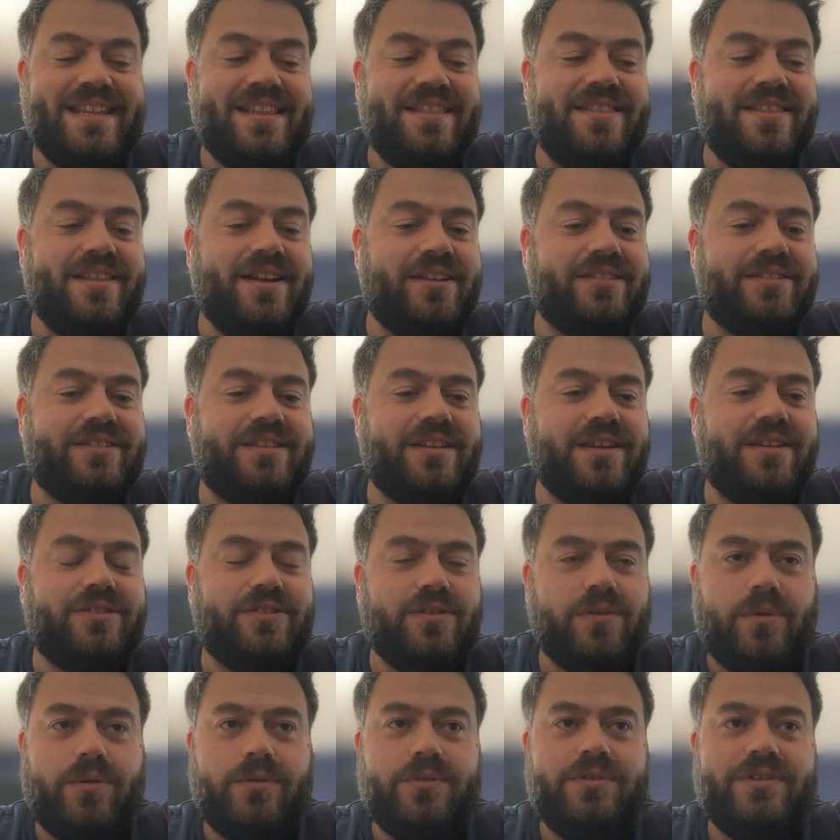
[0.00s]
not
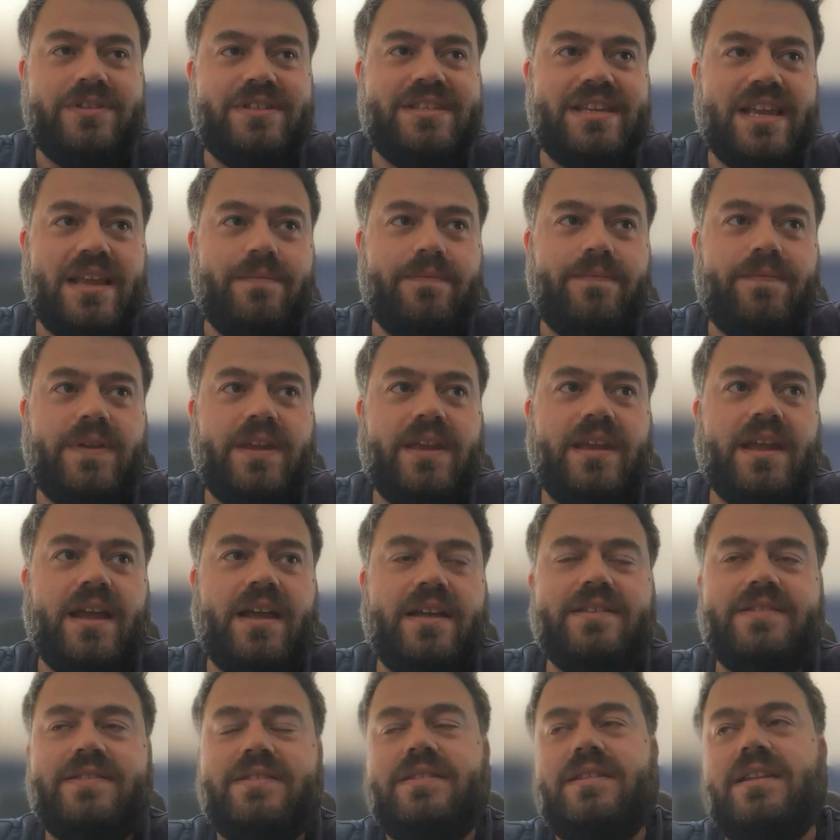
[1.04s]
at all the same thing
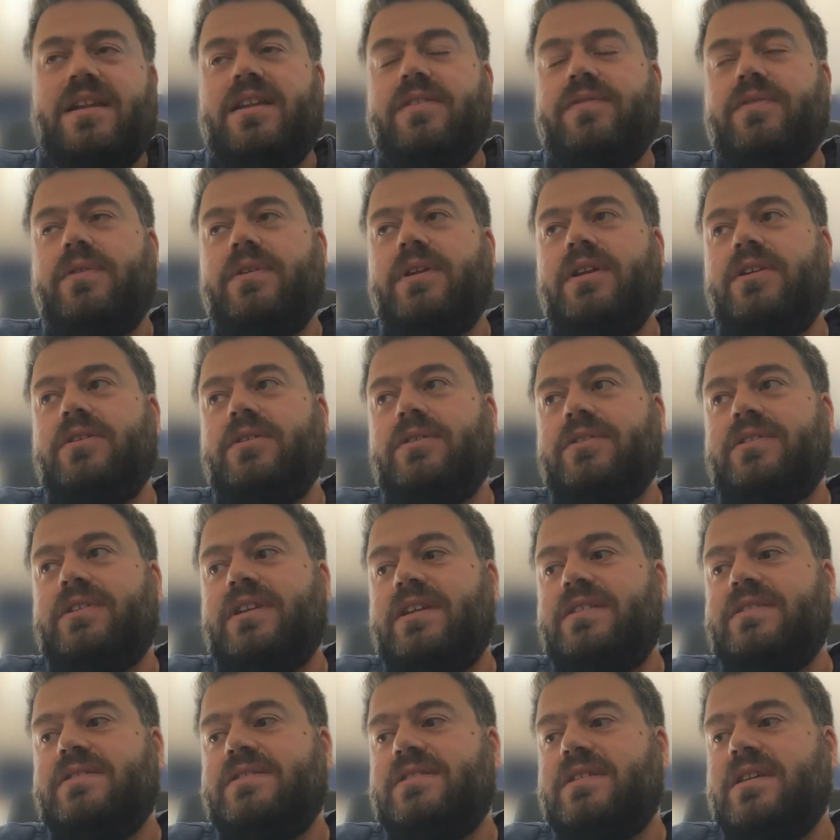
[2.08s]
as delivering
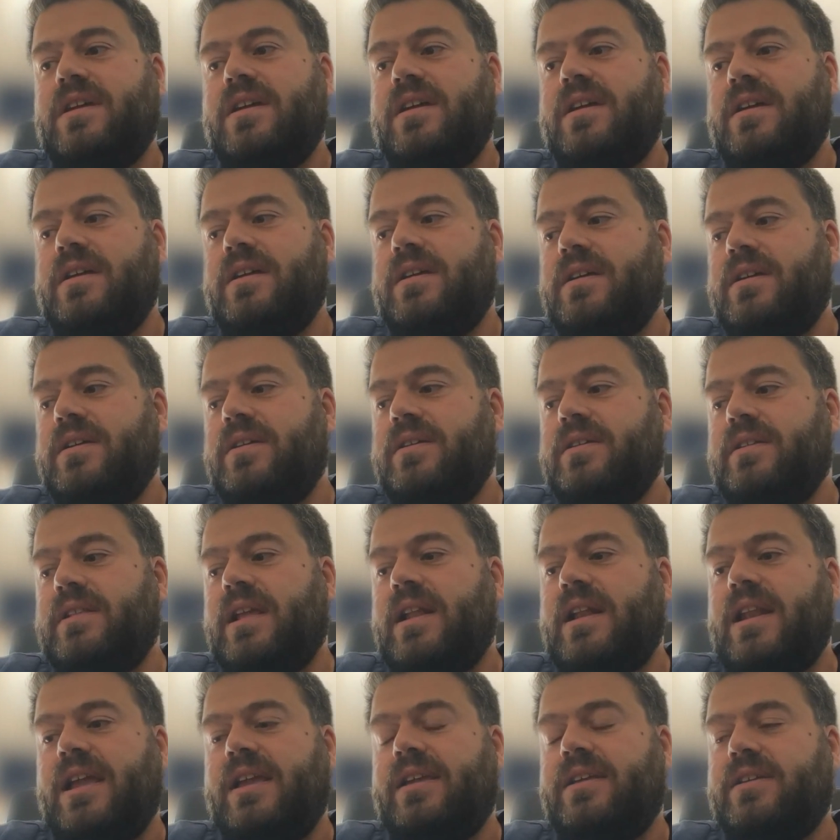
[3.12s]
content
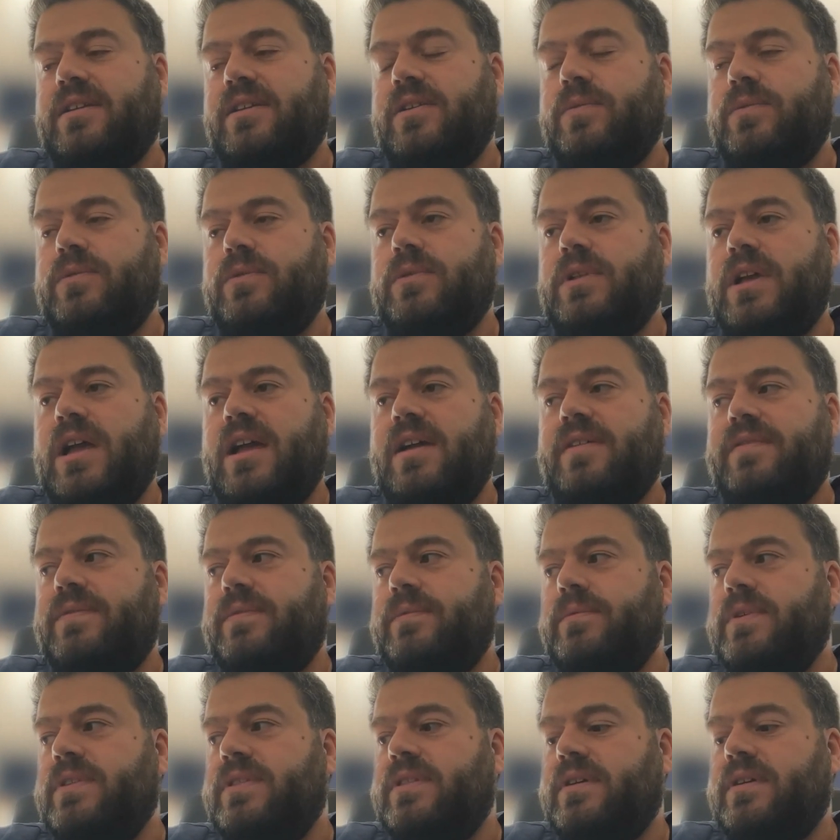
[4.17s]
like you will have
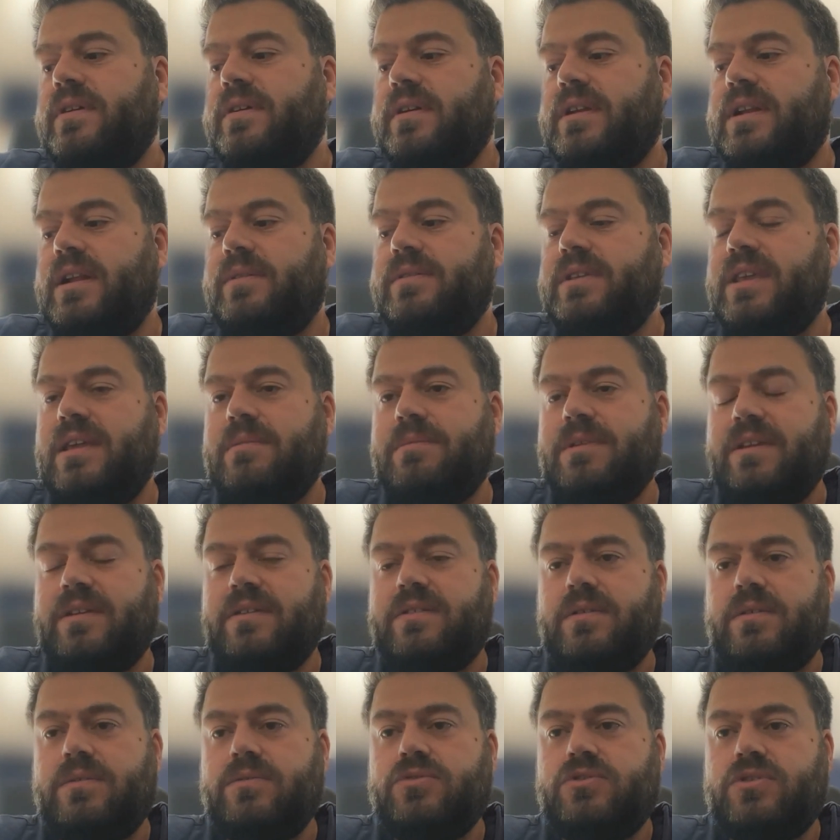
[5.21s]
with a cloud gaming
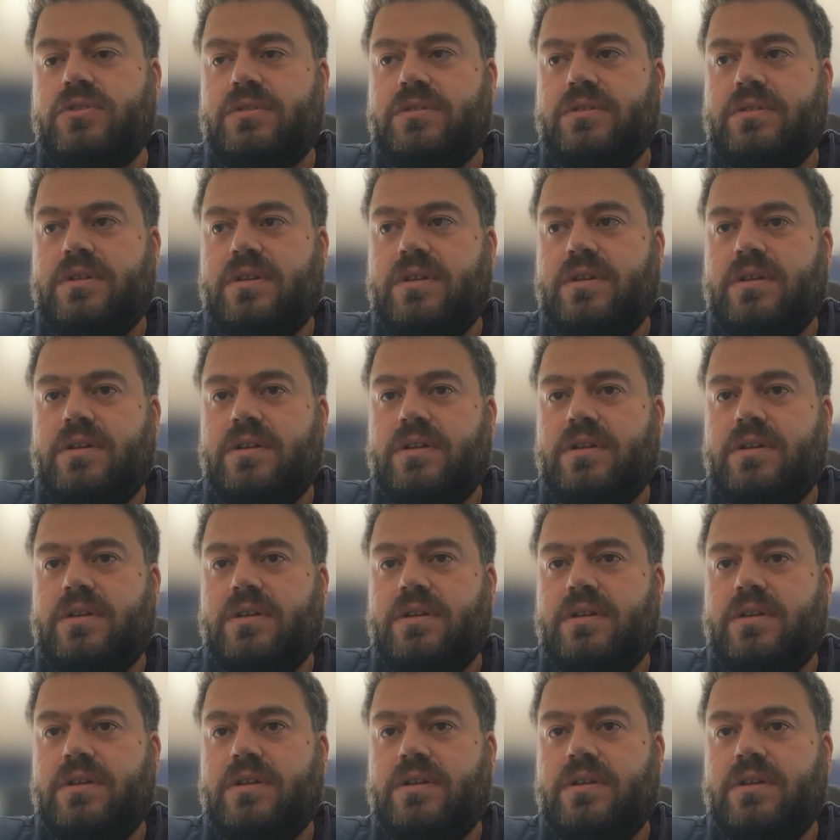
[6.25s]
solution,